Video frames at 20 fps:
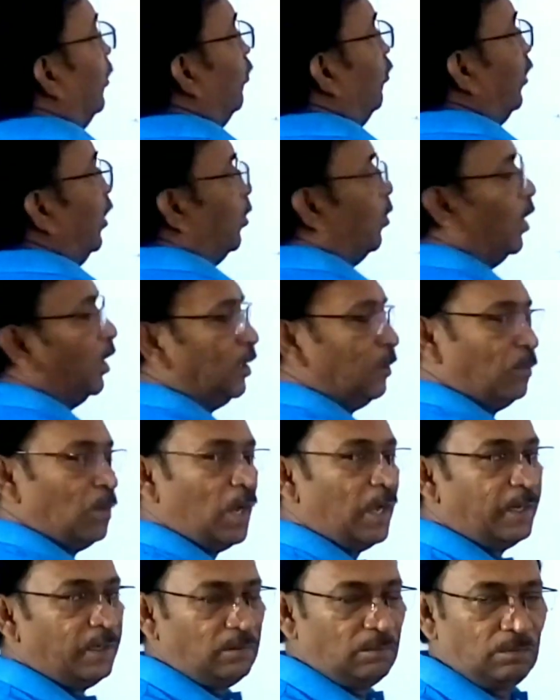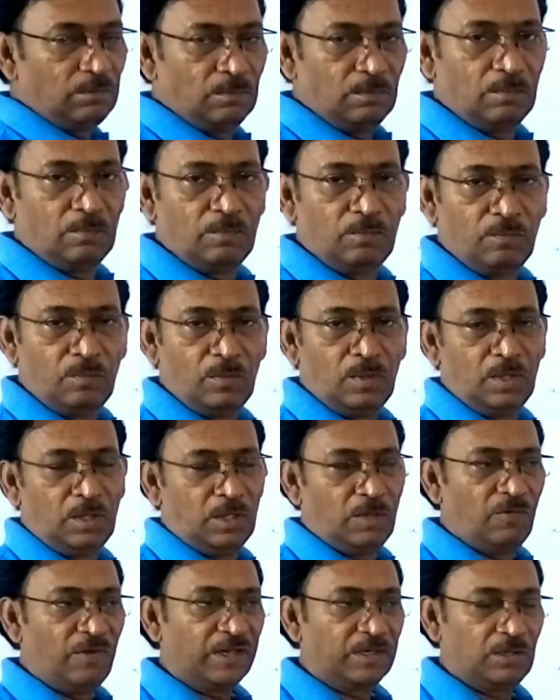We are multiplying
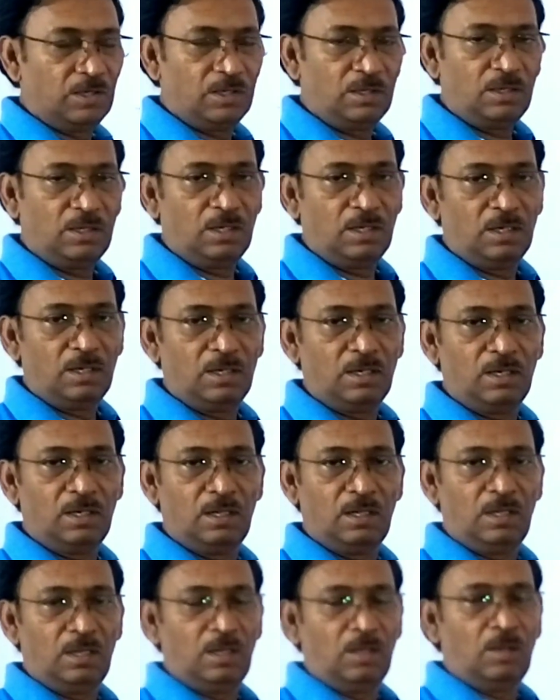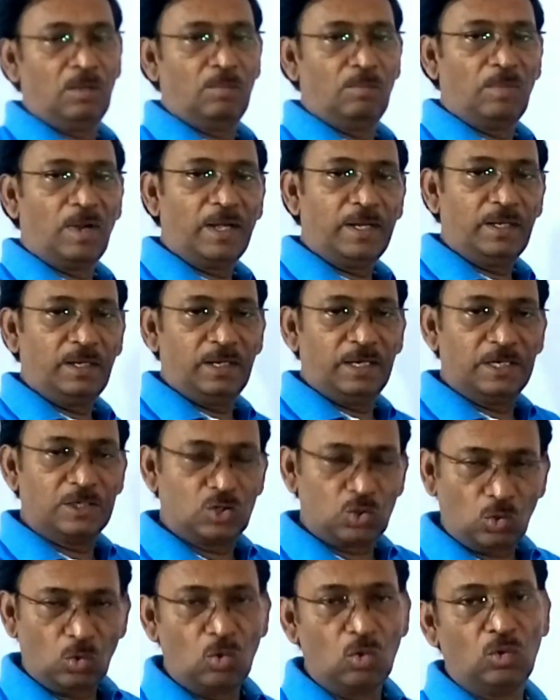the vector by
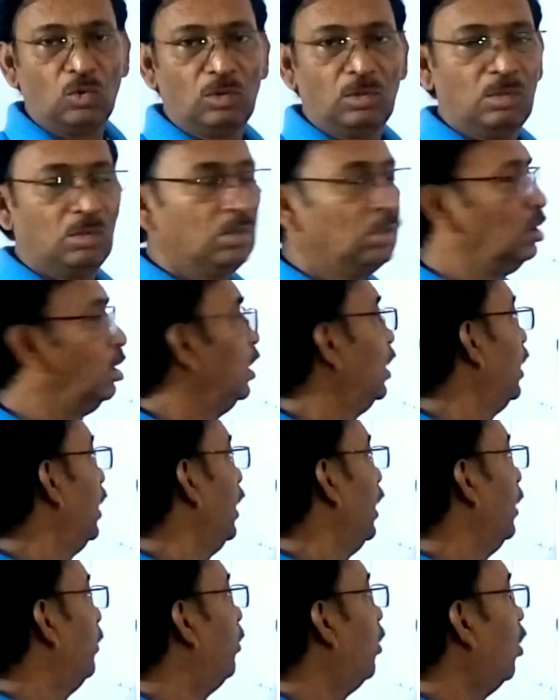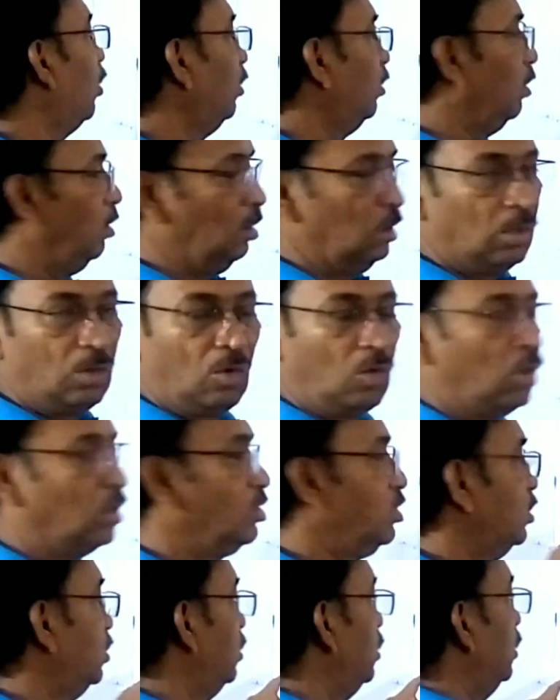its own, A bar
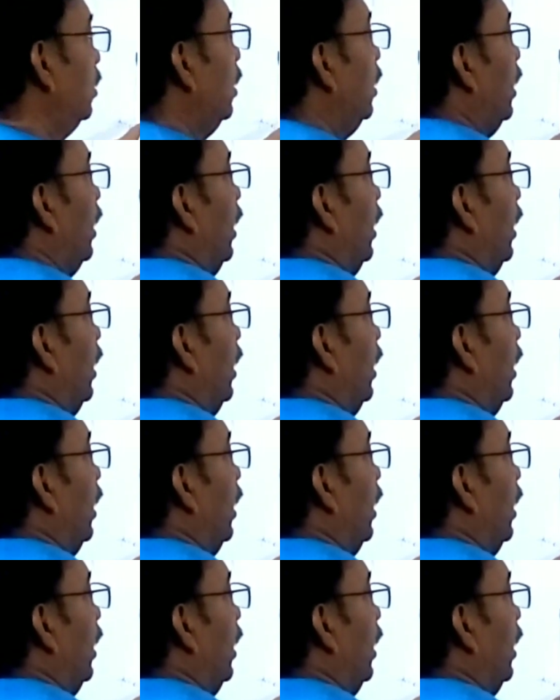cross